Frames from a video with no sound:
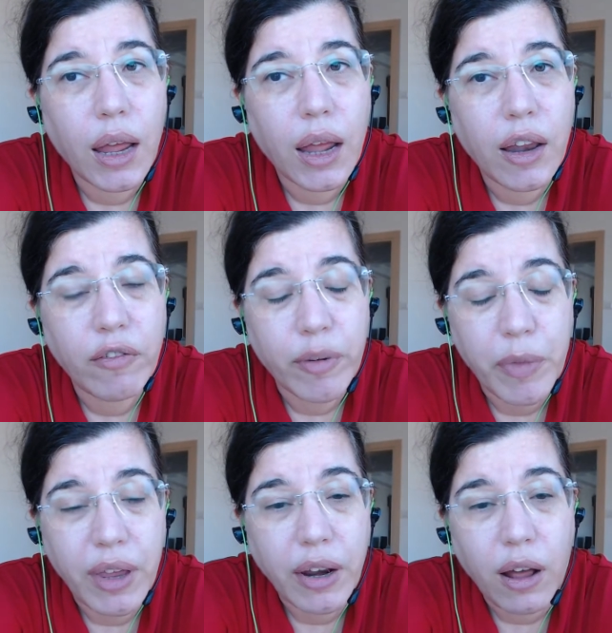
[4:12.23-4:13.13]
And from
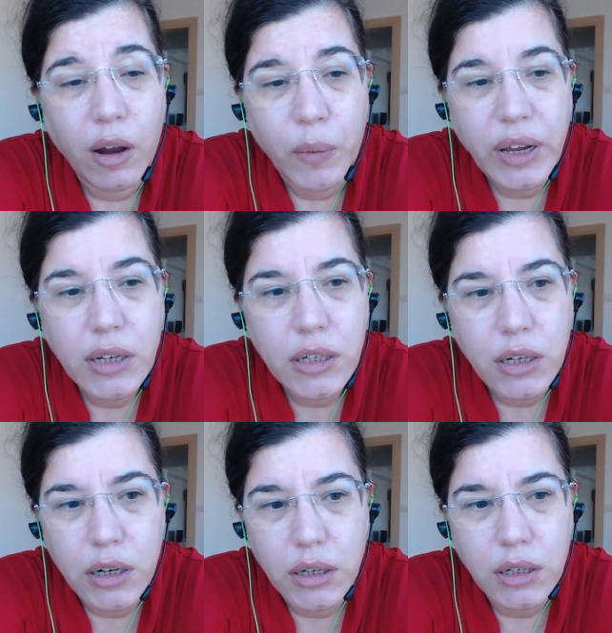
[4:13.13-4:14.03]
then on, we can
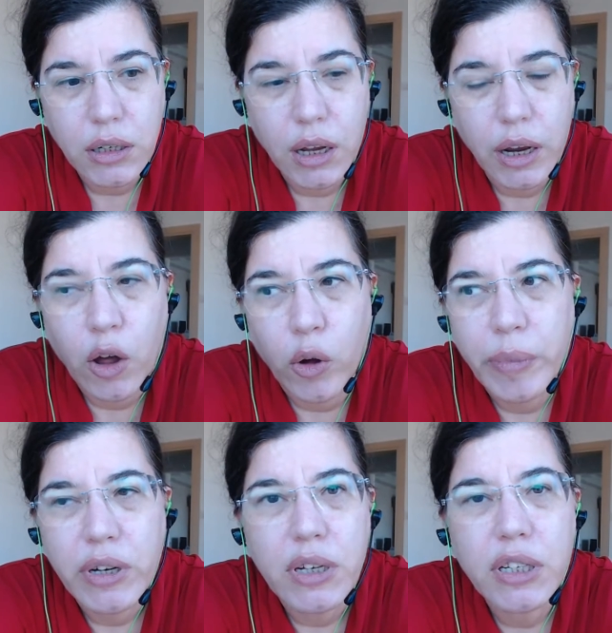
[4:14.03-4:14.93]
start an
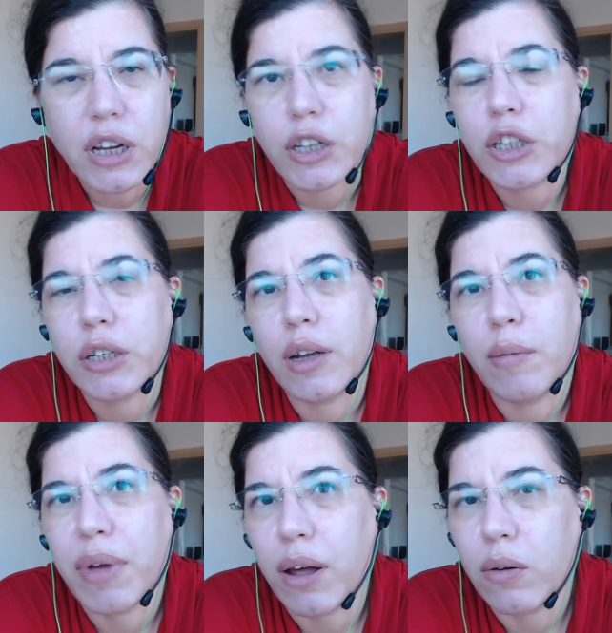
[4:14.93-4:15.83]
open discussion
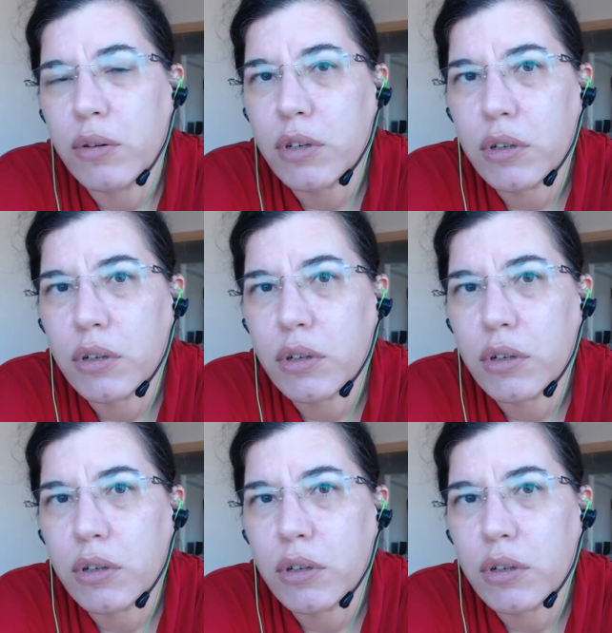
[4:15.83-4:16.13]
about